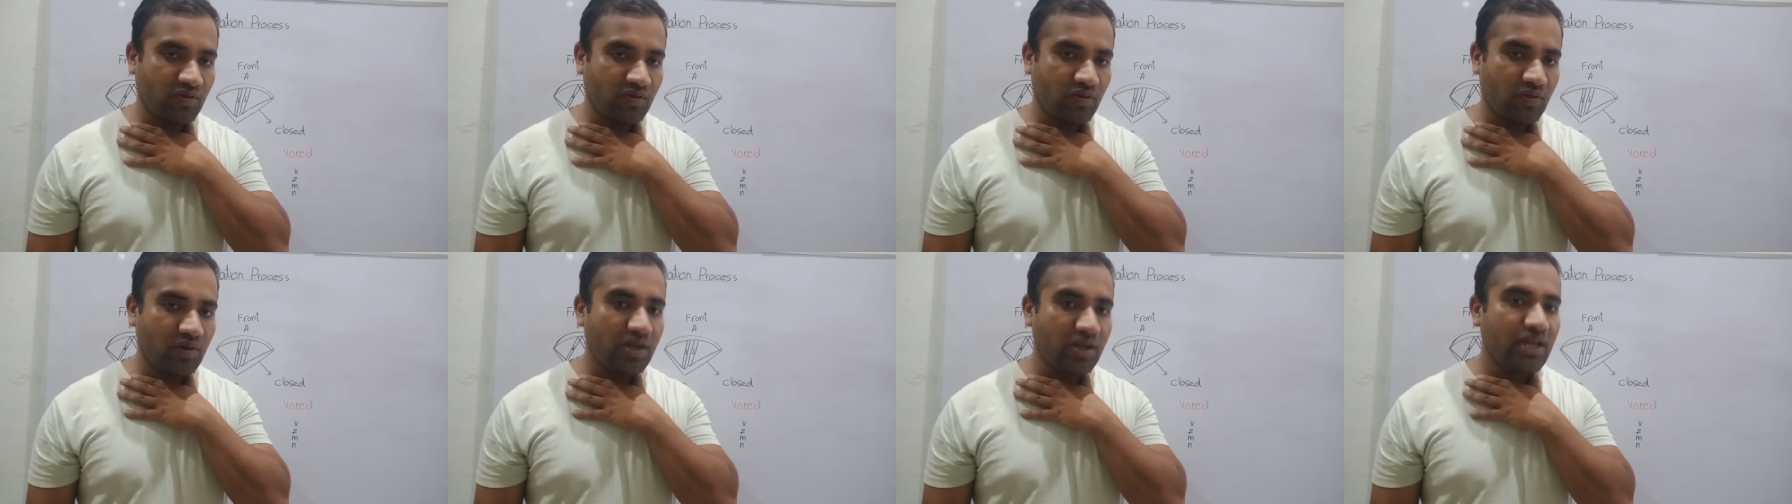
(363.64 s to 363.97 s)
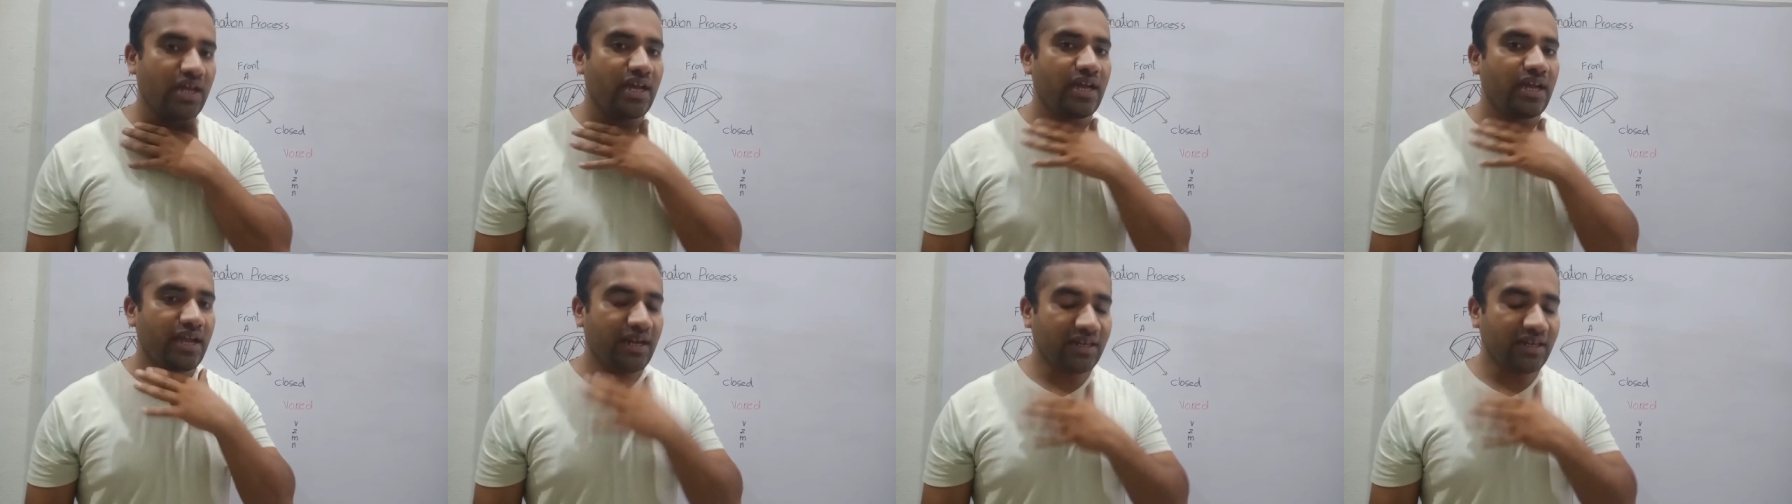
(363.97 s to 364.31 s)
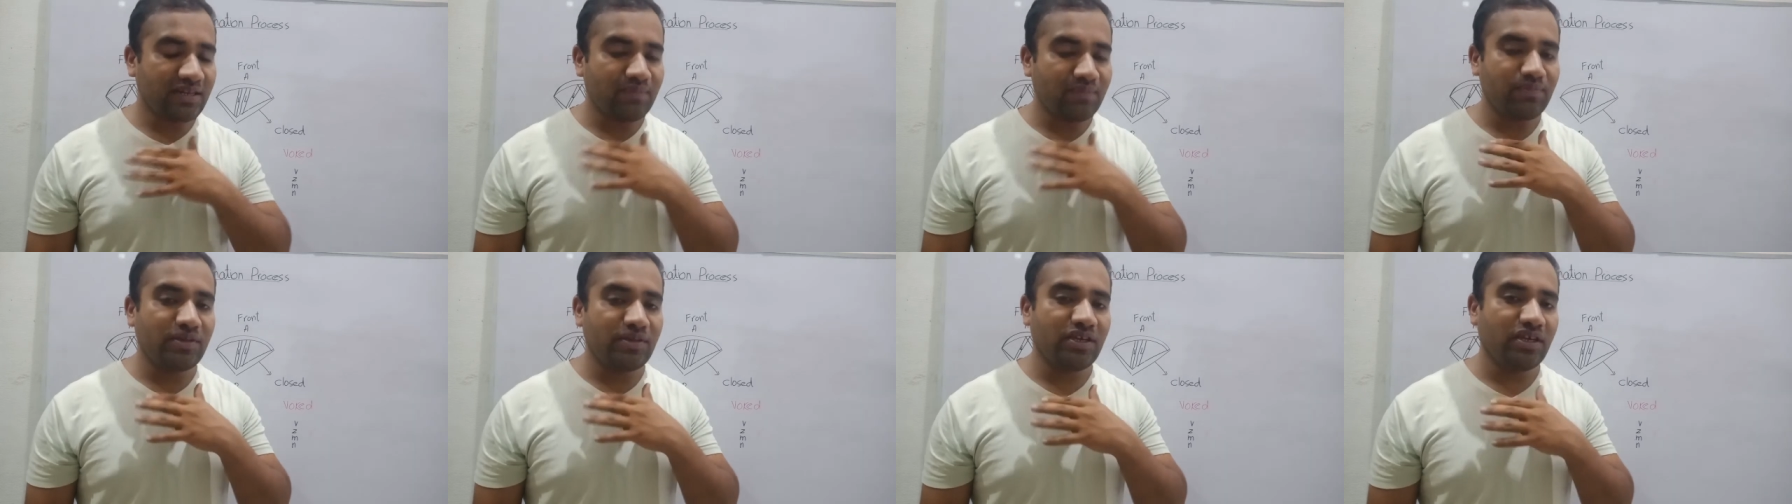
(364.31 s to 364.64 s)
fold,
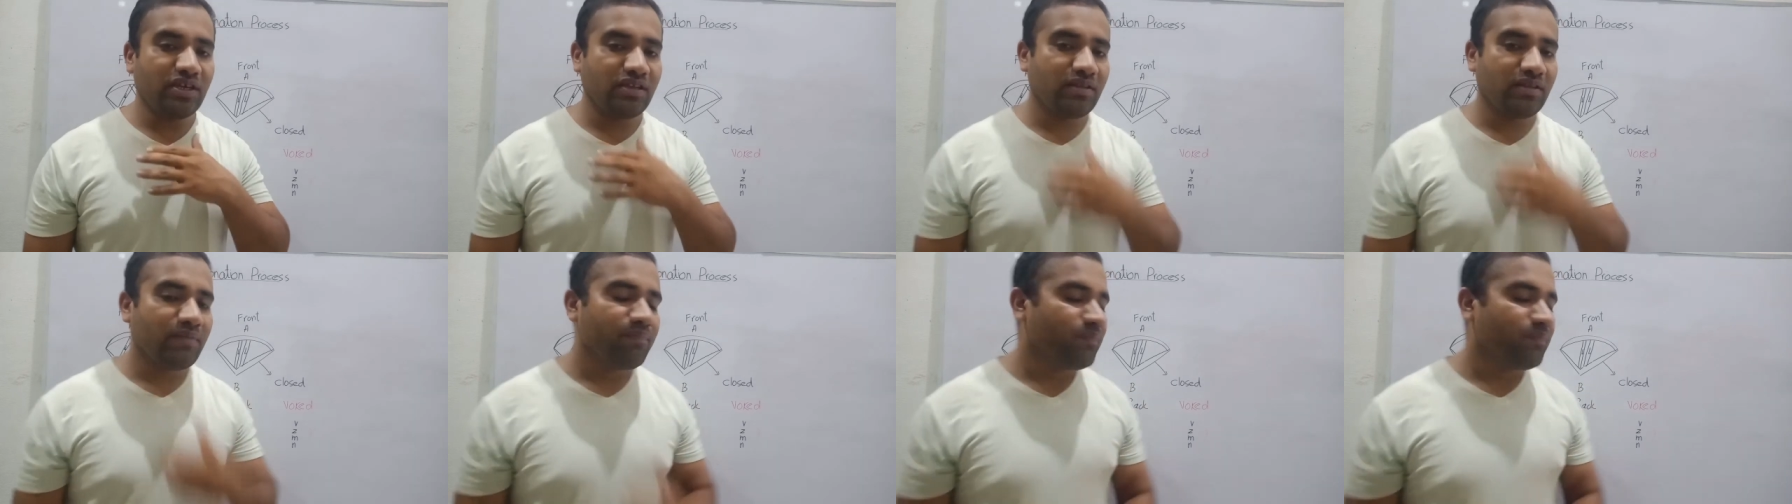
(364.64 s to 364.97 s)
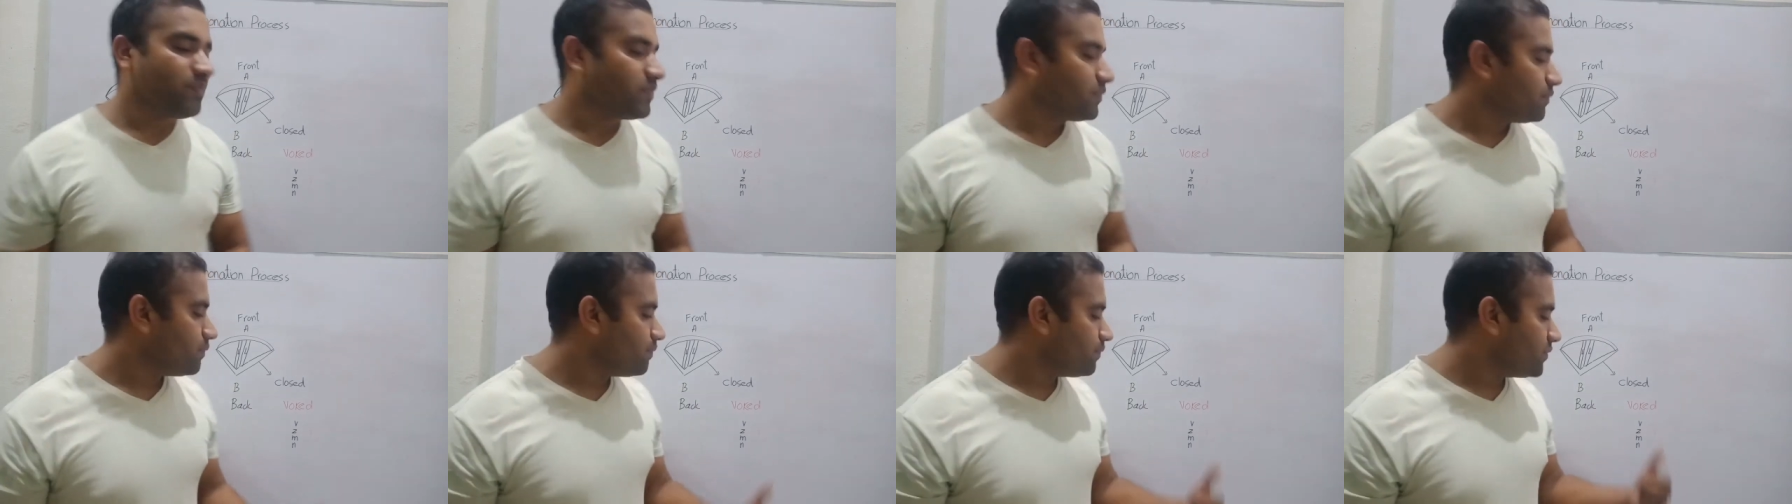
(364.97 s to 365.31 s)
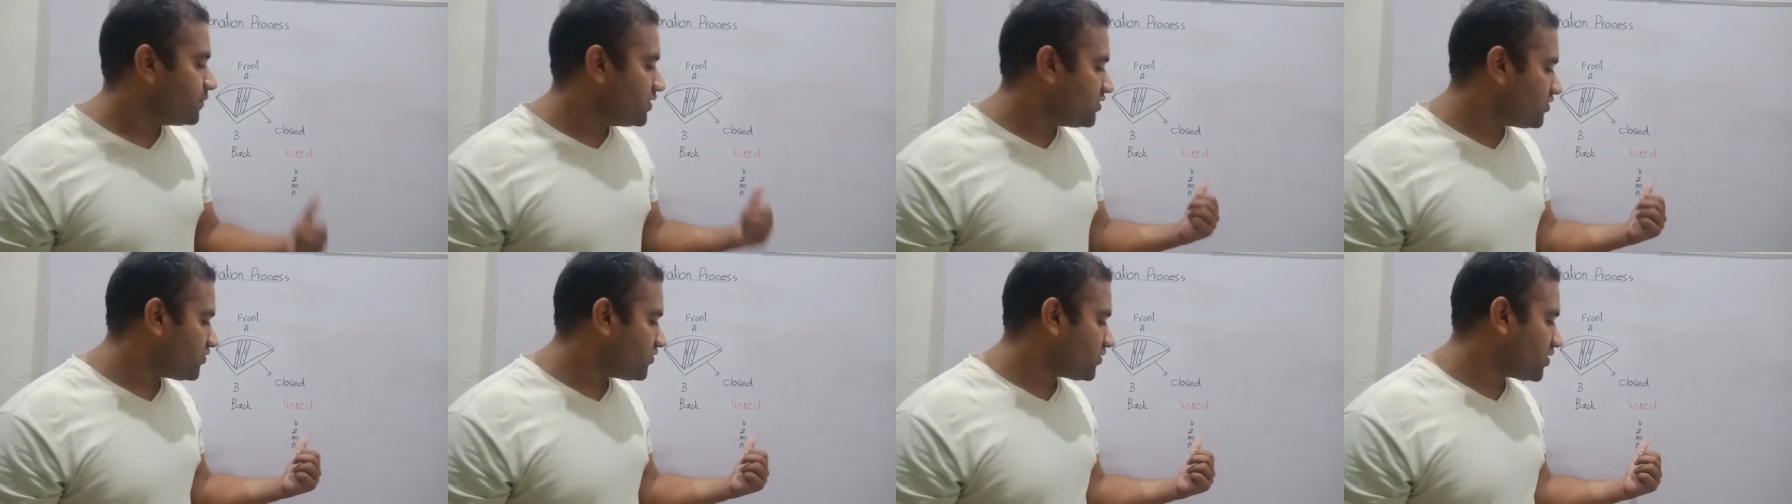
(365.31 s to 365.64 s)
it means
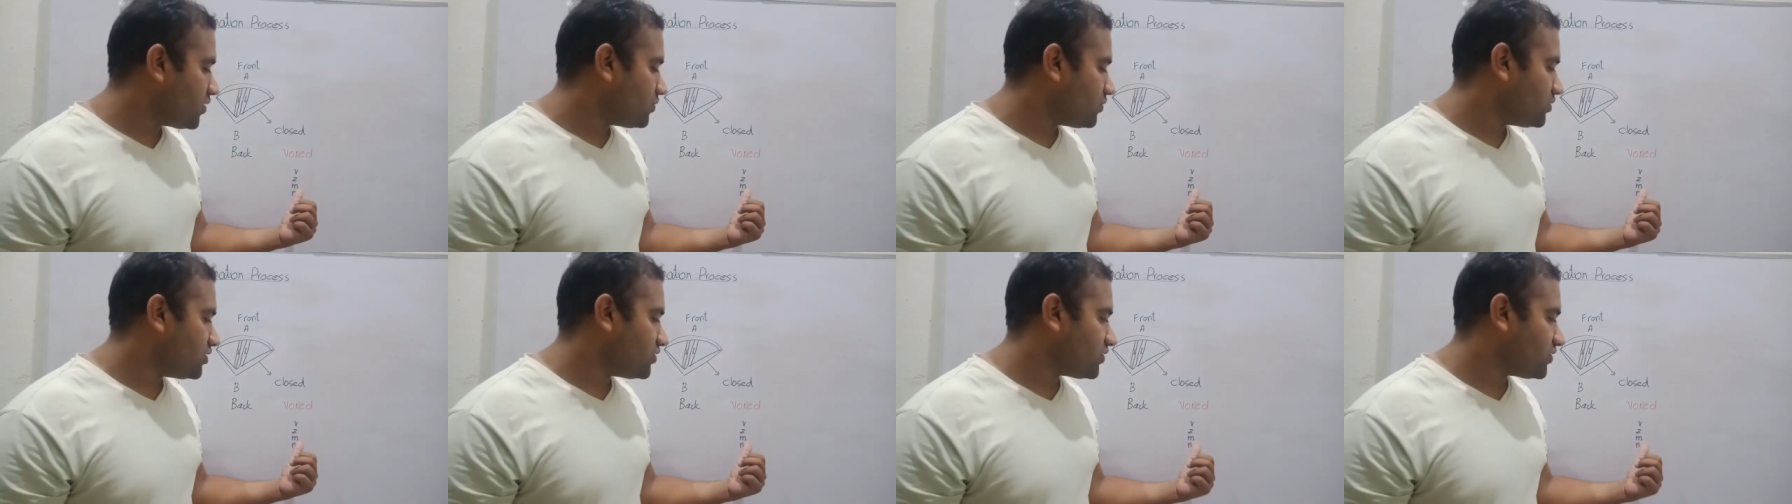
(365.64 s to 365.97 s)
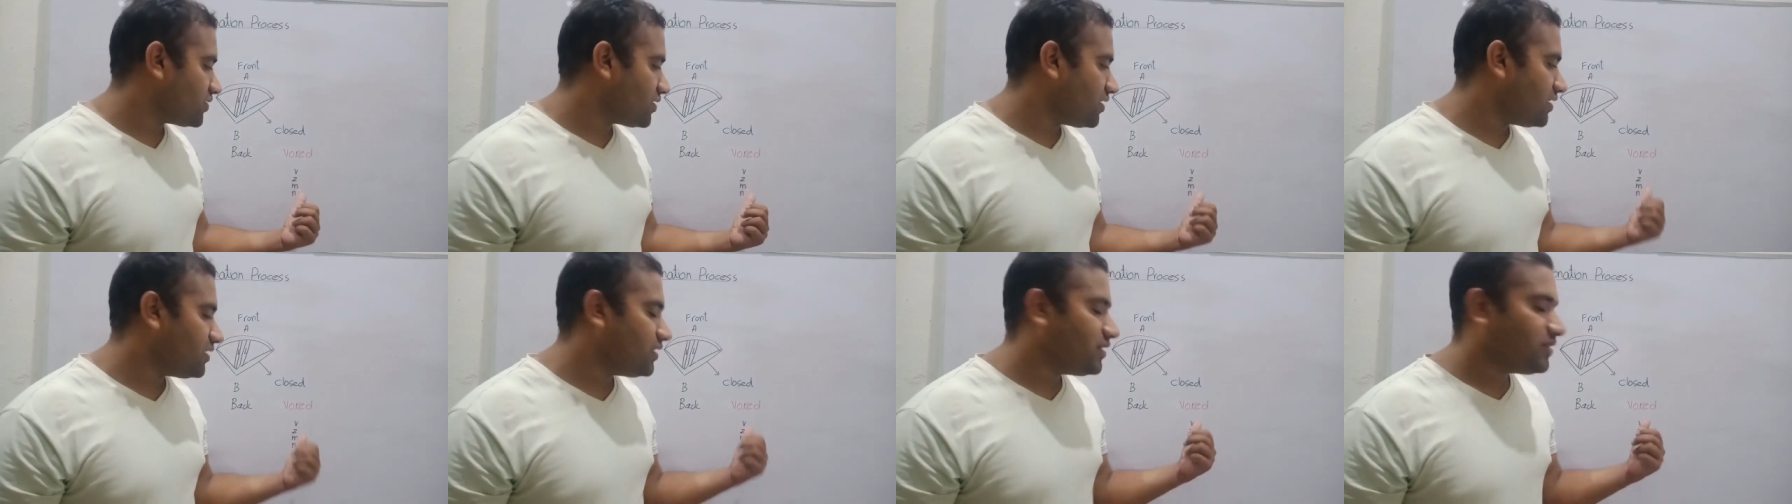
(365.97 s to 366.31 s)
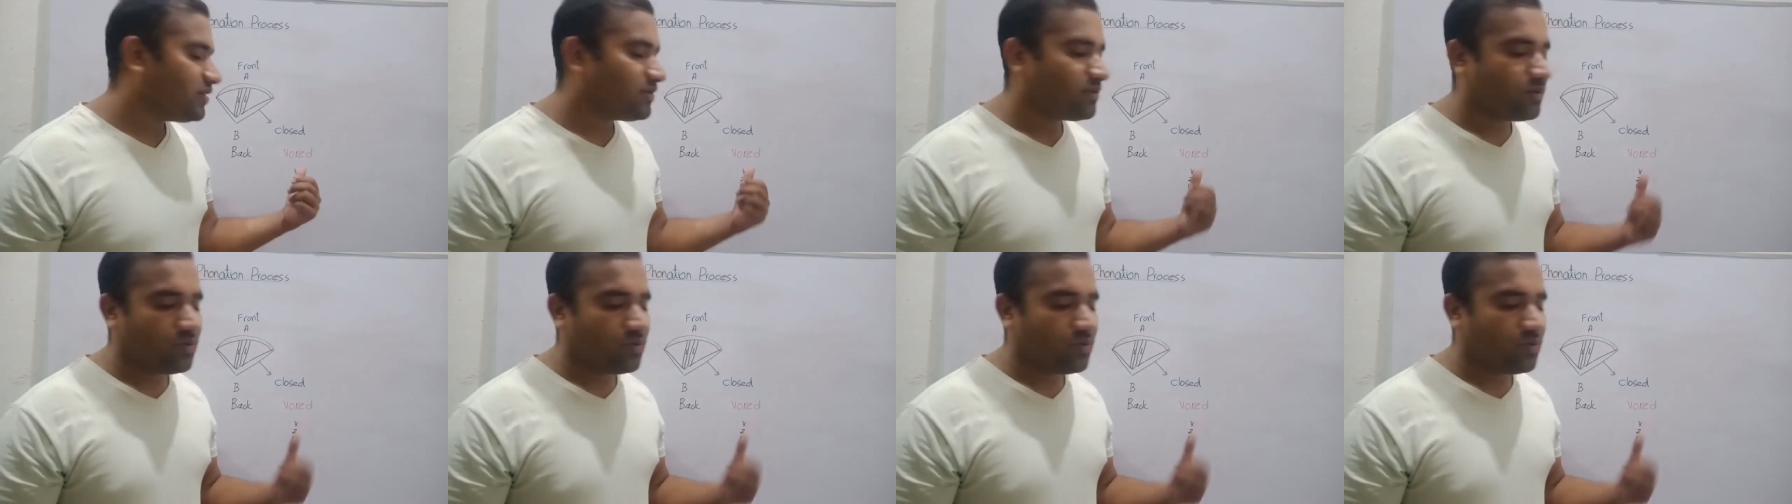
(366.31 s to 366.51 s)
this sound is called